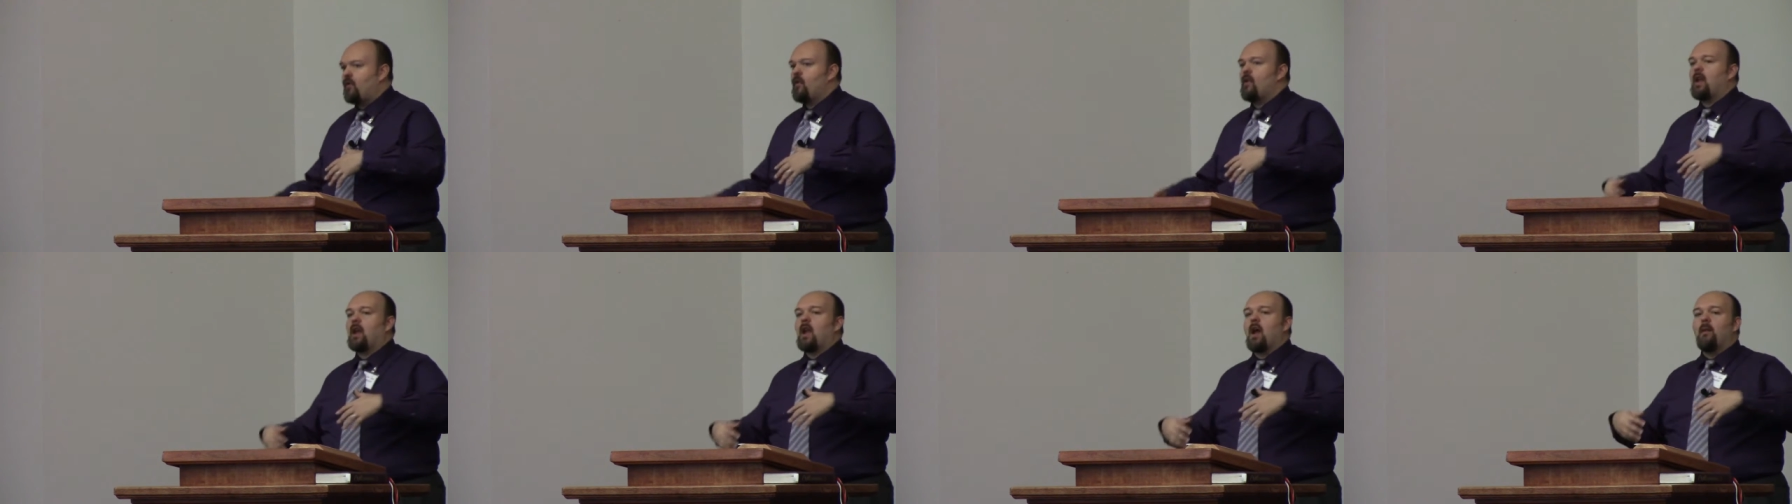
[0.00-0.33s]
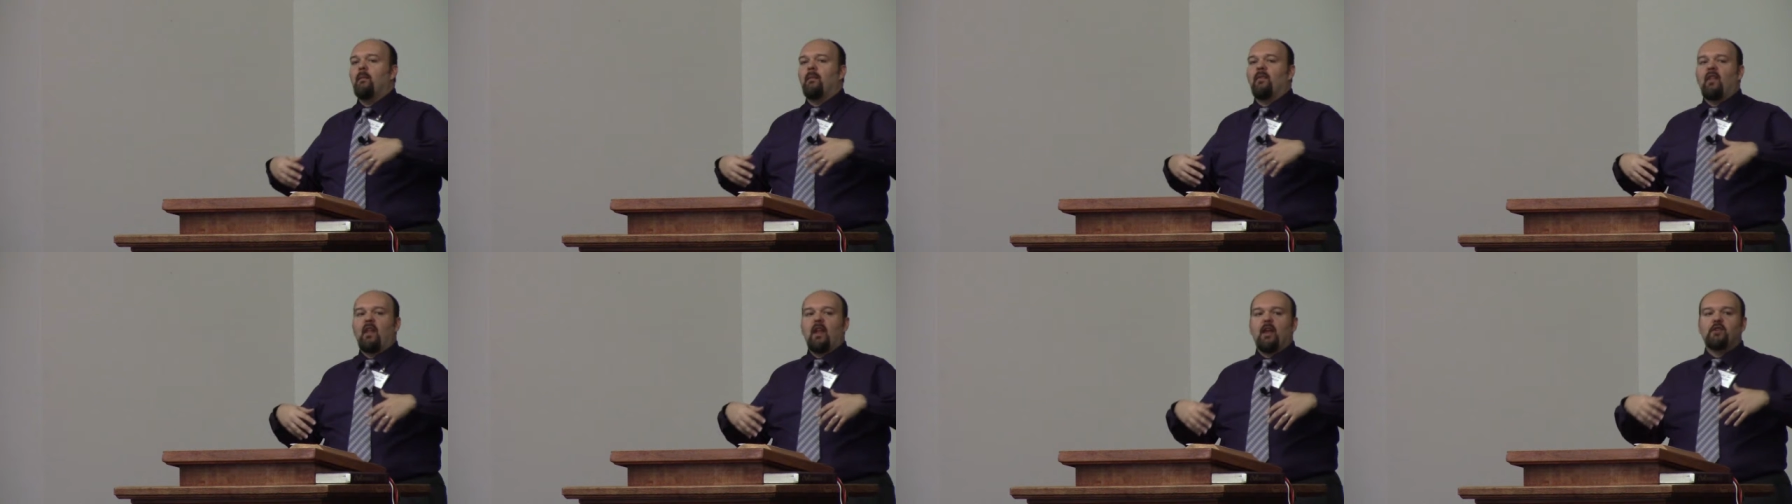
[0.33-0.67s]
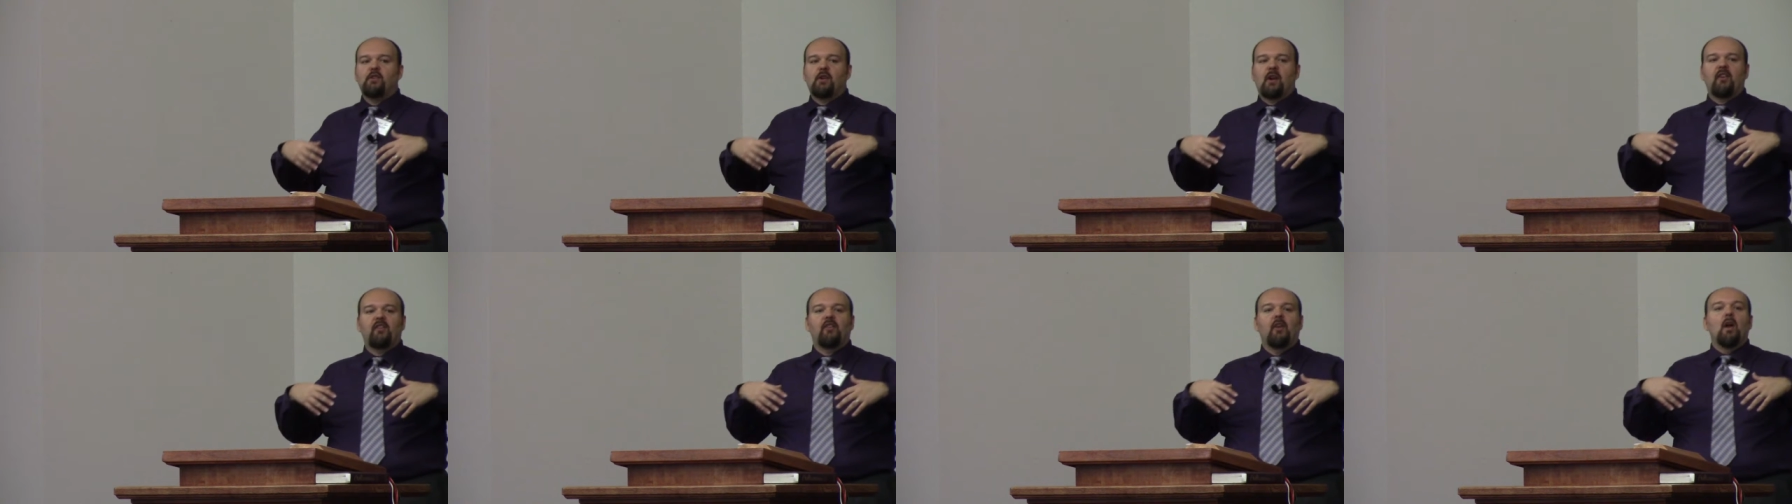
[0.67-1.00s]
or they come and they
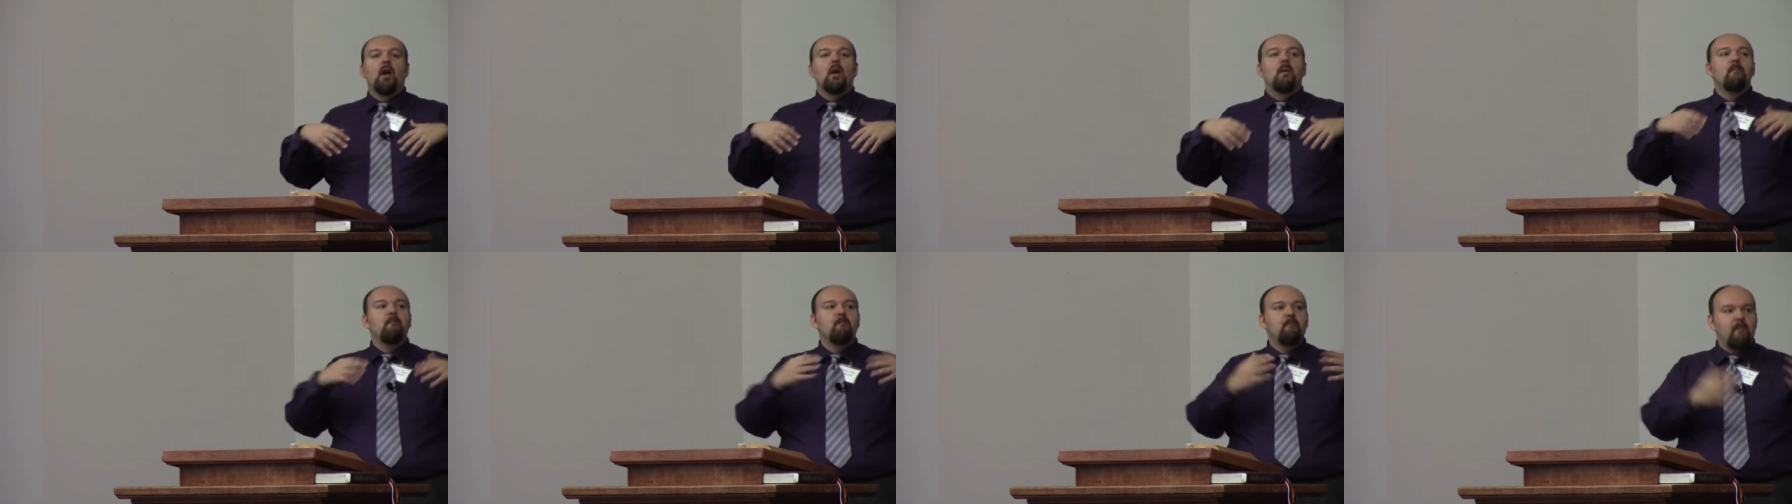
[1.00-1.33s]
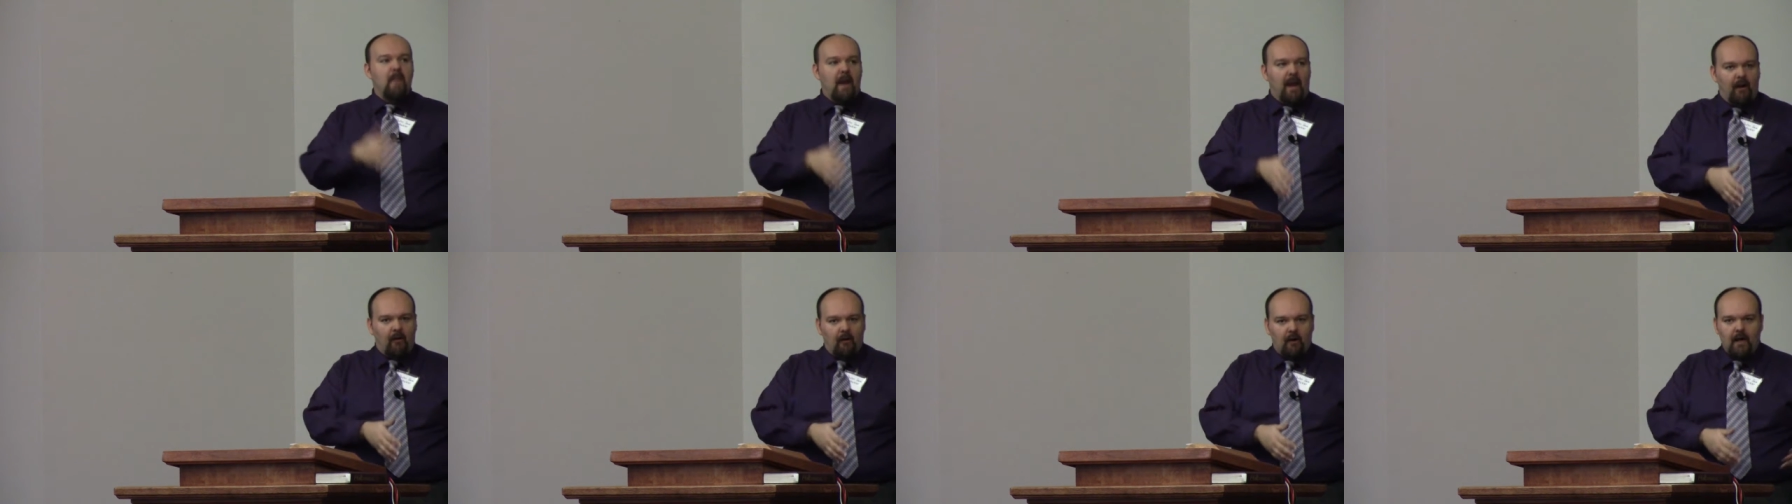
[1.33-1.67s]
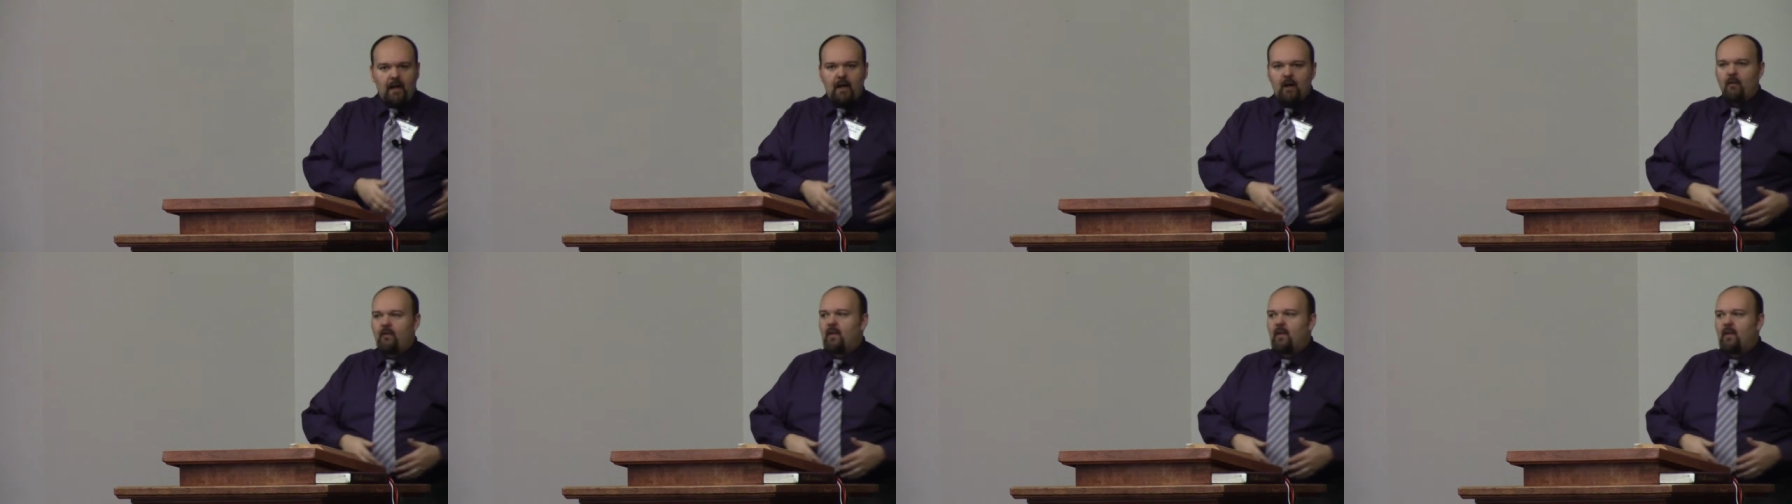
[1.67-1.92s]
address Mary,